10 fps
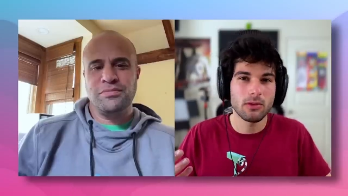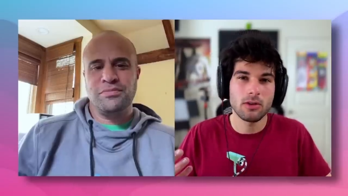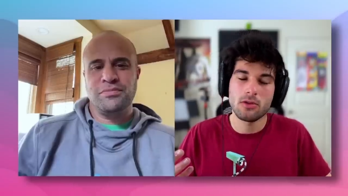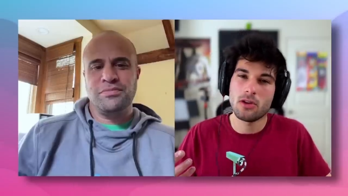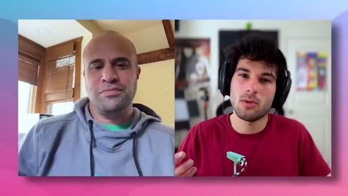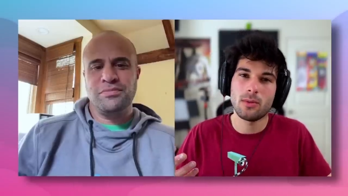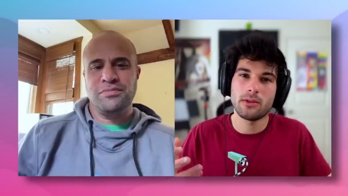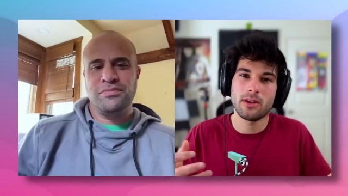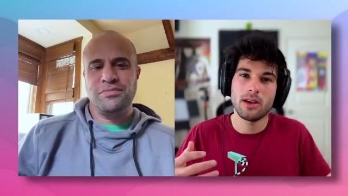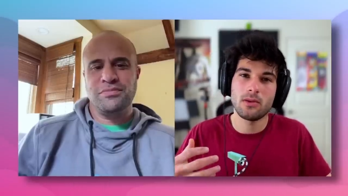Speaker 1: searching
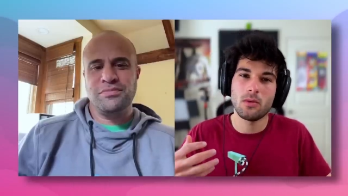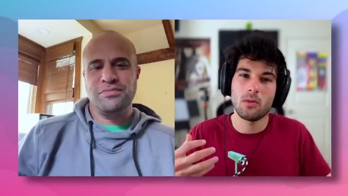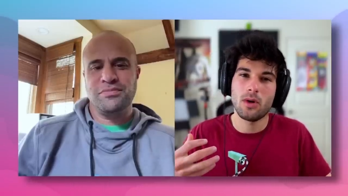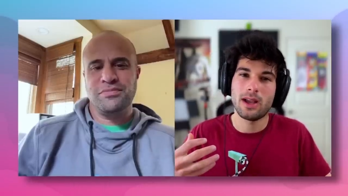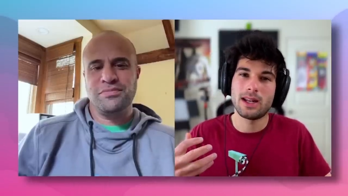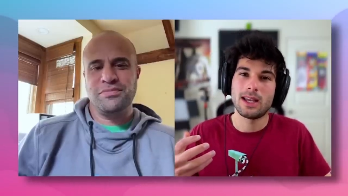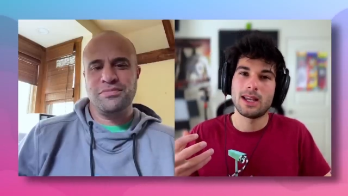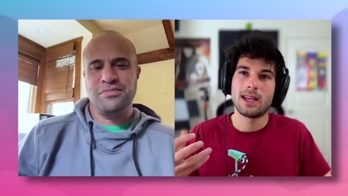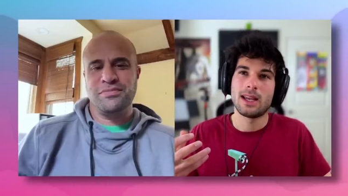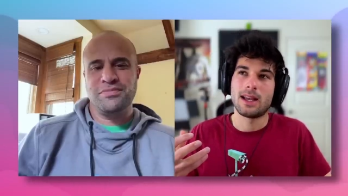website? What
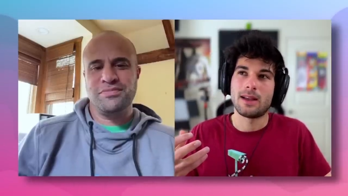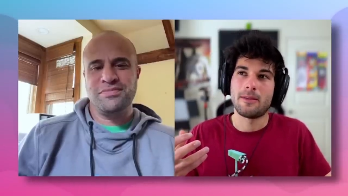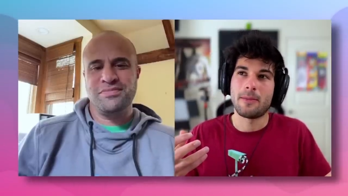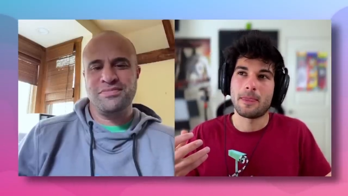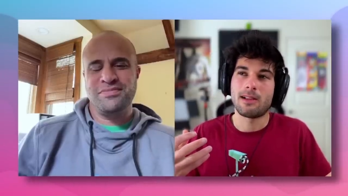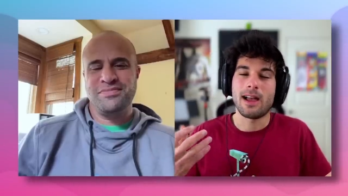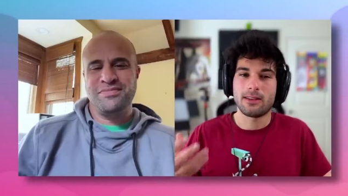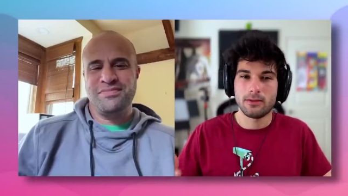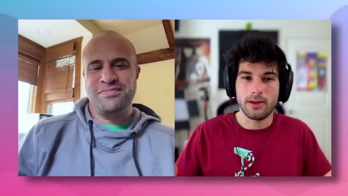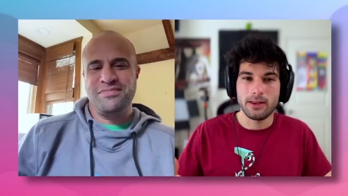um,
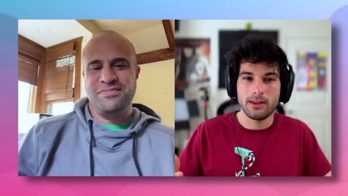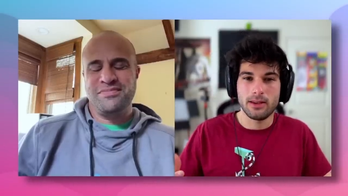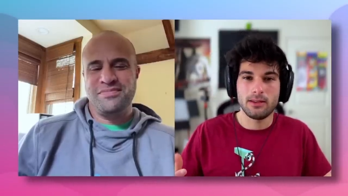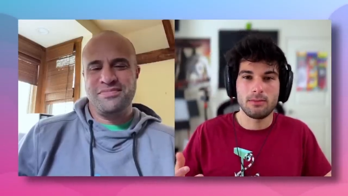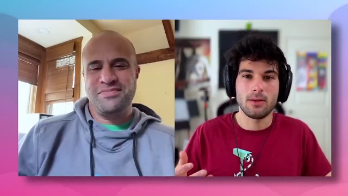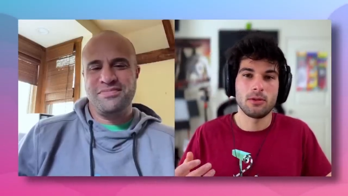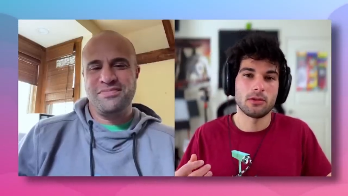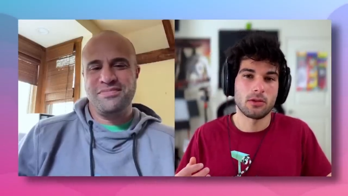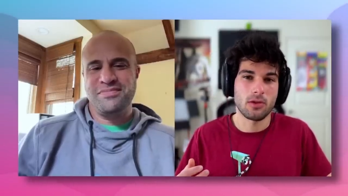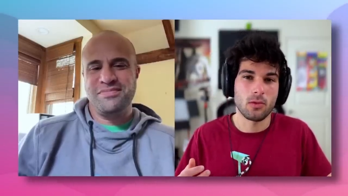classifies it as a people
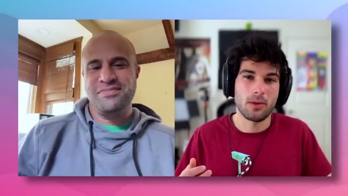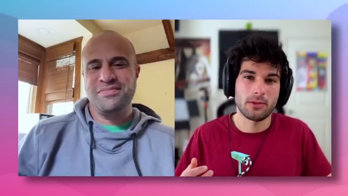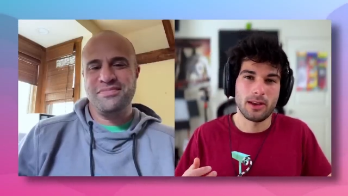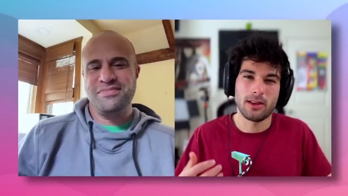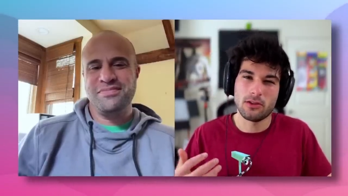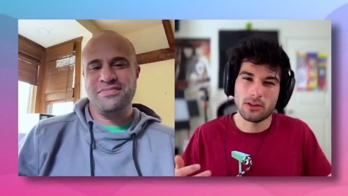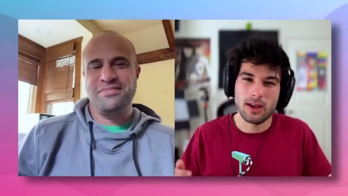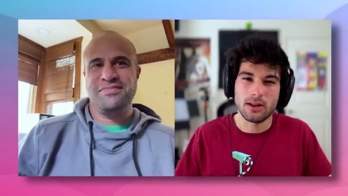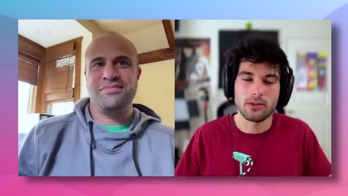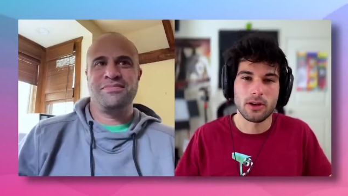searching website? Let's just
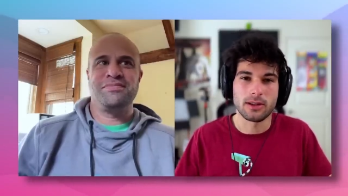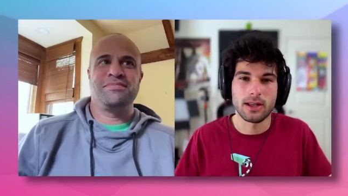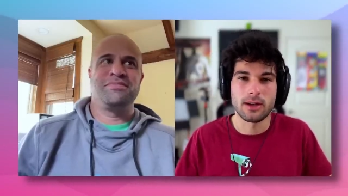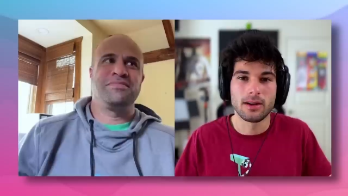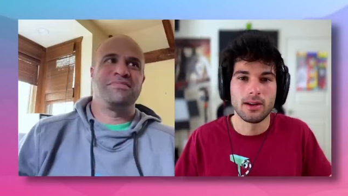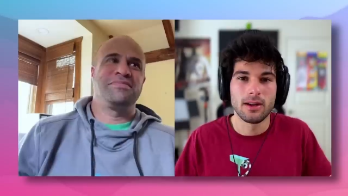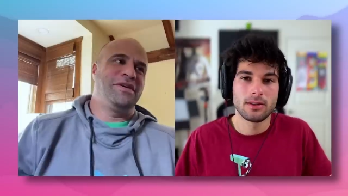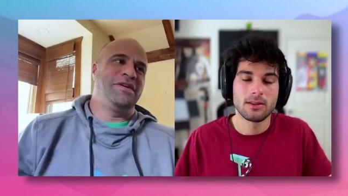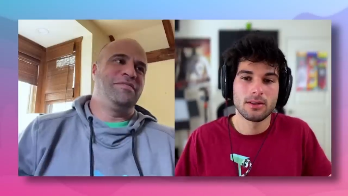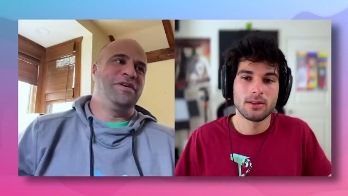kind of start there.
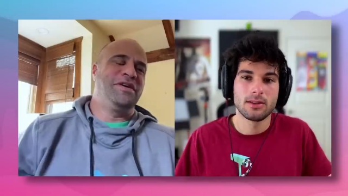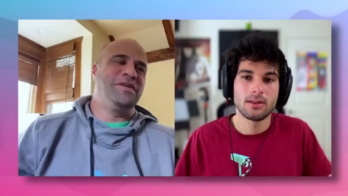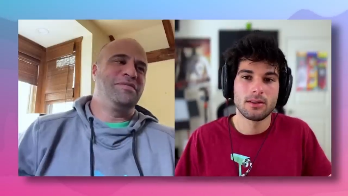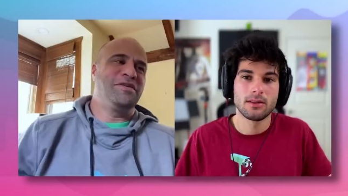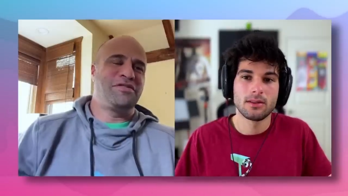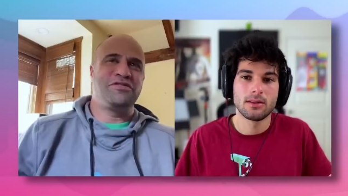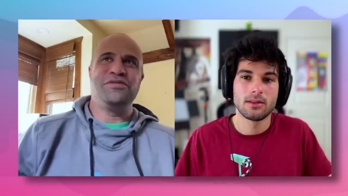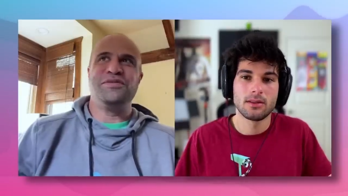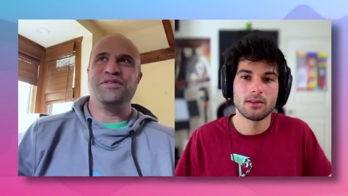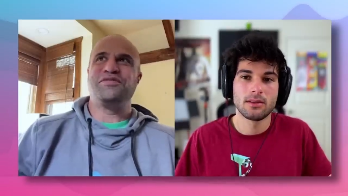
Speaker 2: I'm a, a
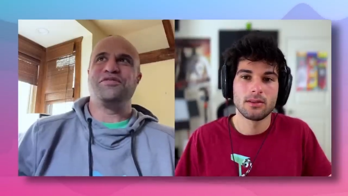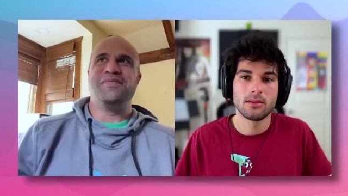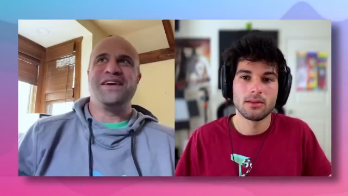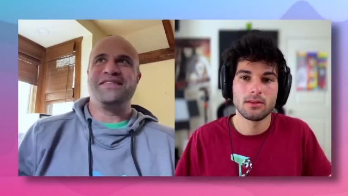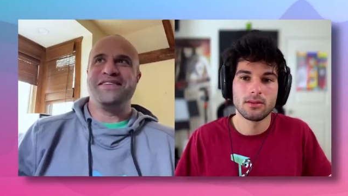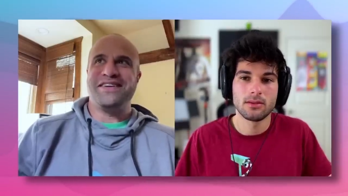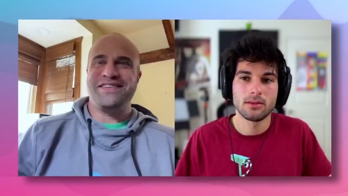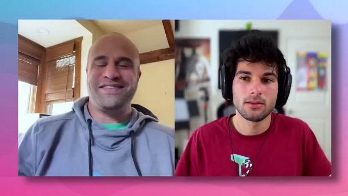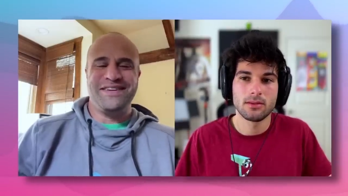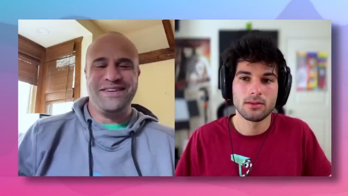student of
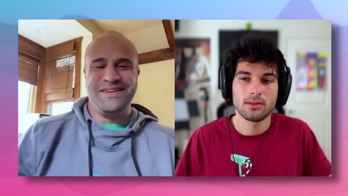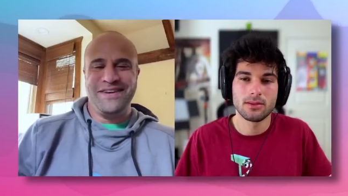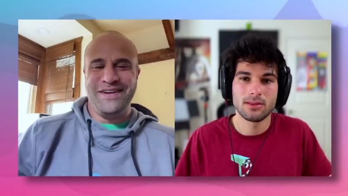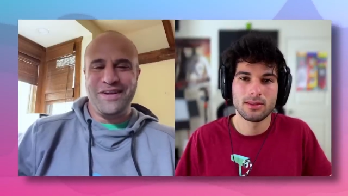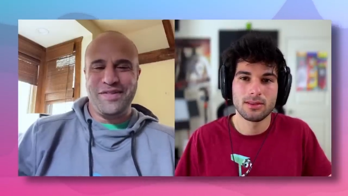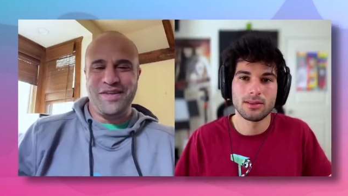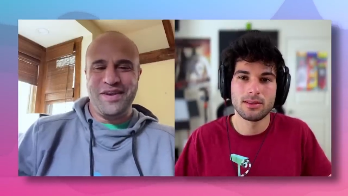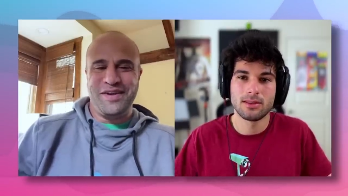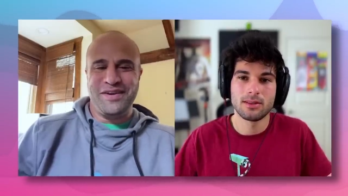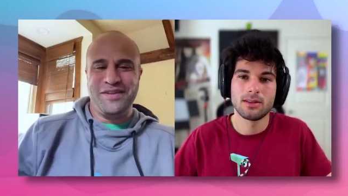semantics, and and I
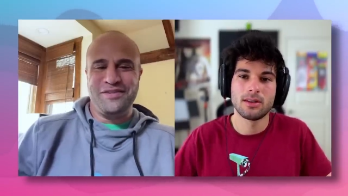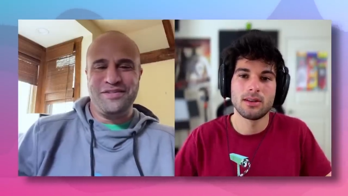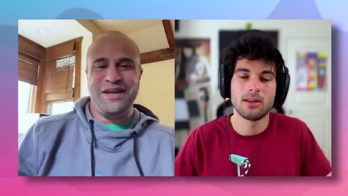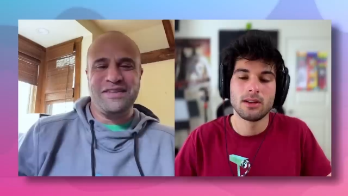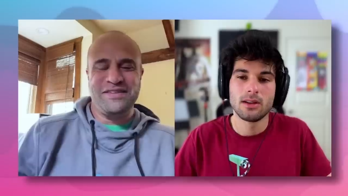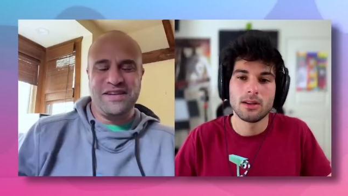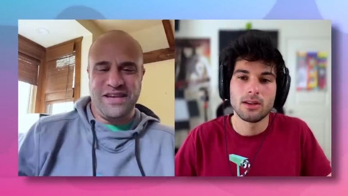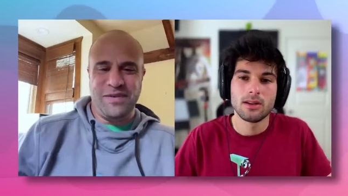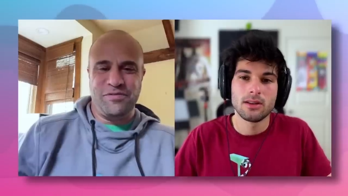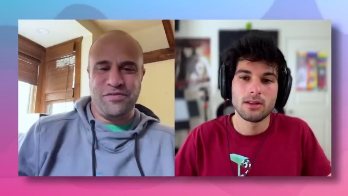think uh, there's lots of
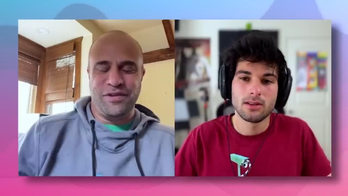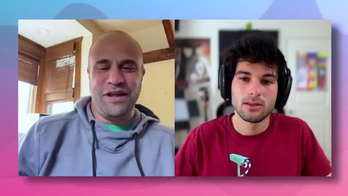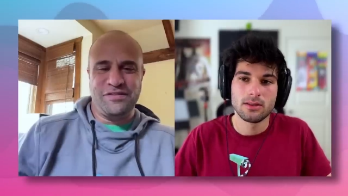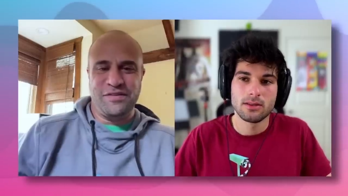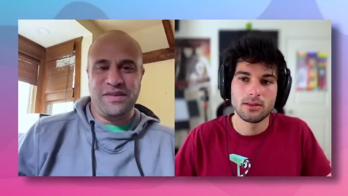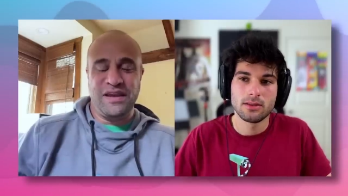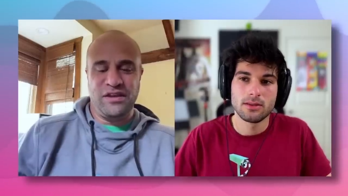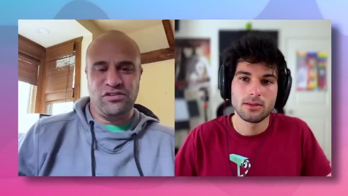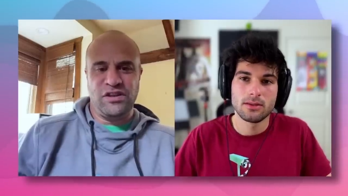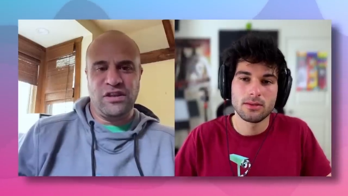names for lots of
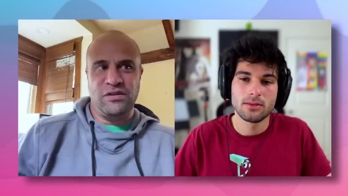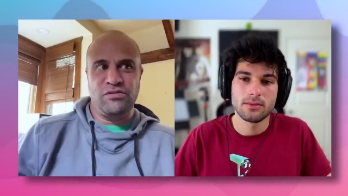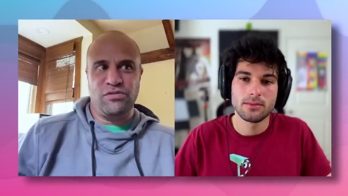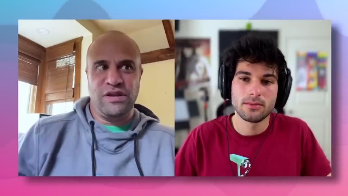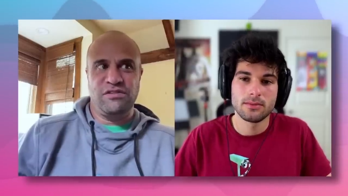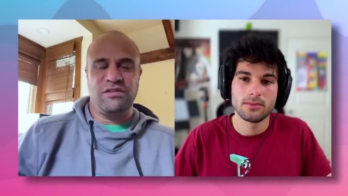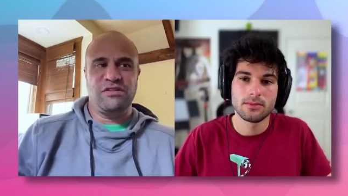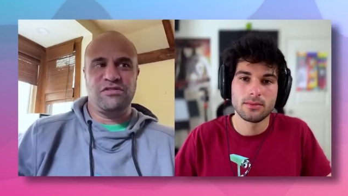things, and it creates